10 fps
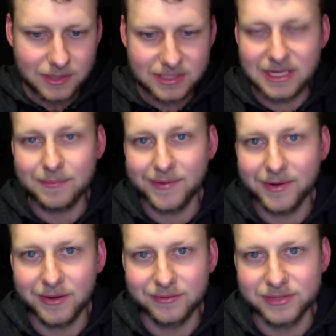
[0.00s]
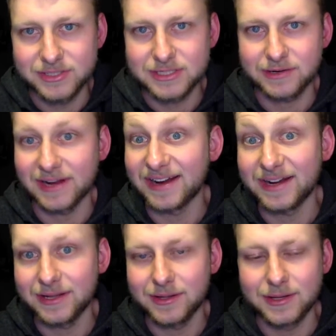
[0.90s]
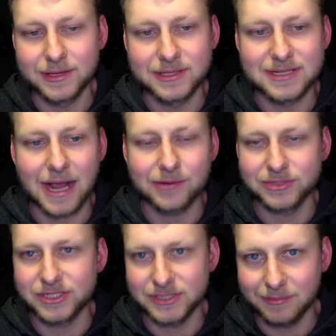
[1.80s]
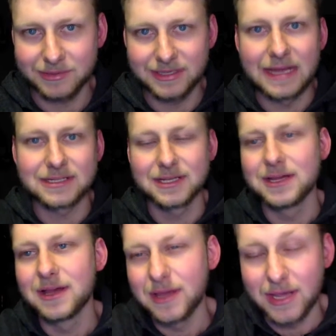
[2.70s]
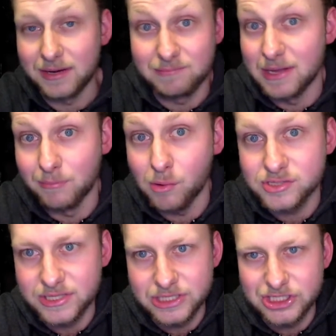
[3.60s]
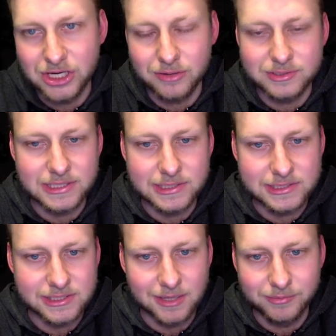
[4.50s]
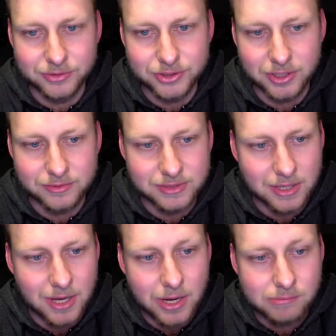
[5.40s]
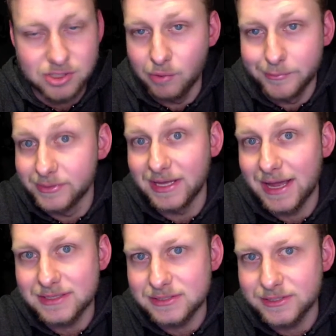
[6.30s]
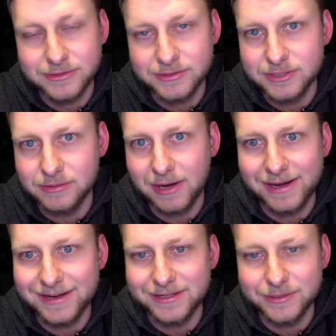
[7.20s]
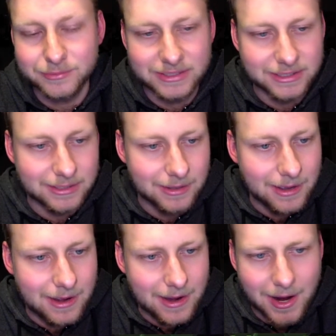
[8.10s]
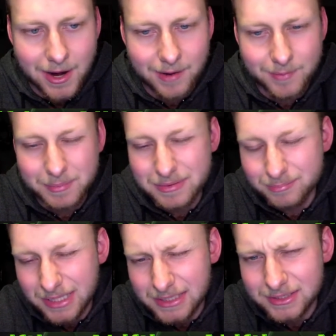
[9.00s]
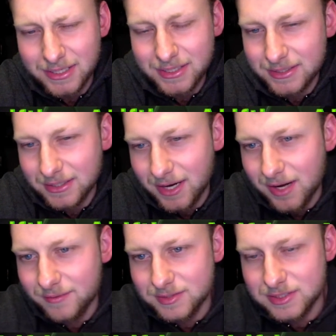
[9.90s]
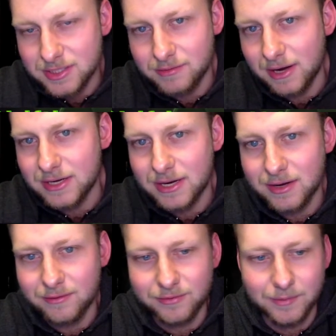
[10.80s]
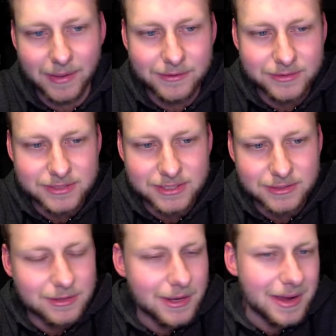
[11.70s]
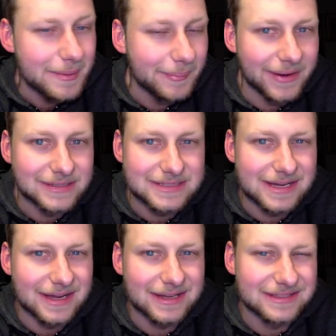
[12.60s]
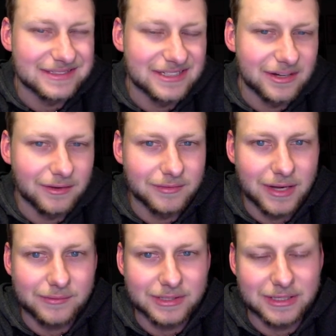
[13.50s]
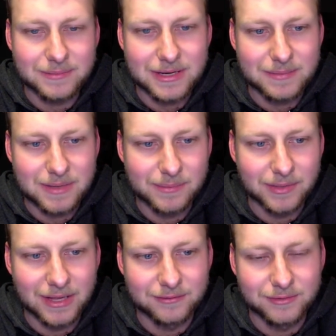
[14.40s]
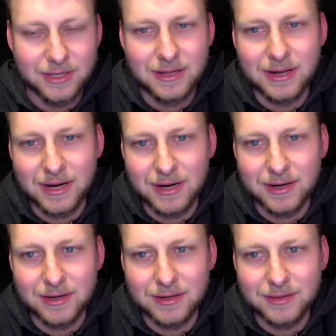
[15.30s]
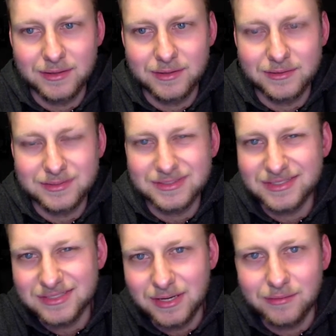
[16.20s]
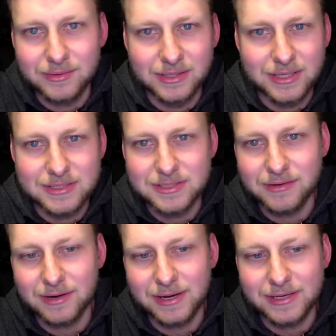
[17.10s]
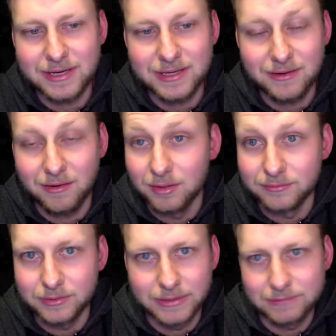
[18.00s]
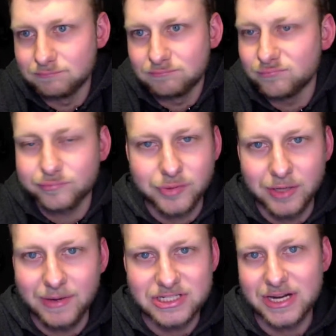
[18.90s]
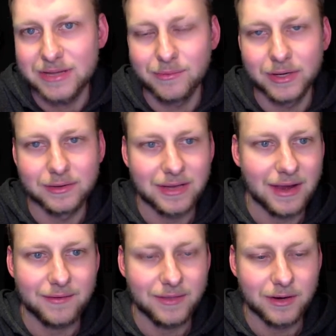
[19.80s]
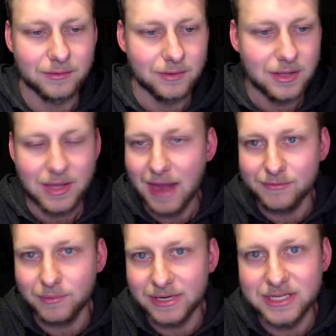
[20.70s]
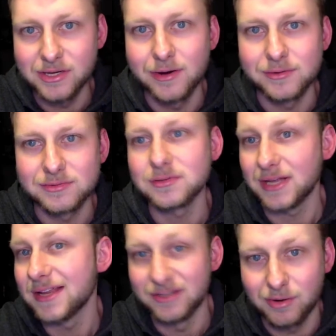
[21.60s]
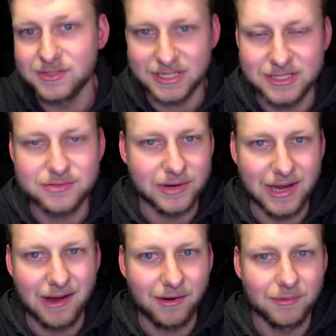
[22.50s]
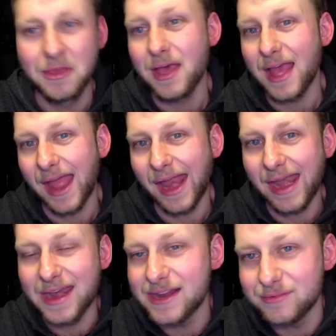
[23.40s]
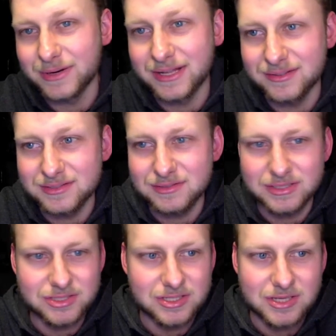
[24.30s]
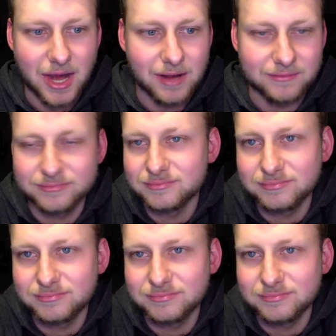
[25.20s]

to keep Oliver's secret identity uh, intact, which is something that in, in most of these shows, these CW shows, no one really has a secret identity, really. Um, I mean, Black Lightning kind of is a secret identity from Henderson, but, uh, you know, not really many people have, uh, you know, it's not really a secret identity. Oliver, like pretty much anyone, you know, everyone he knows knows that He's Green Arrow, and anyone else is just kind of,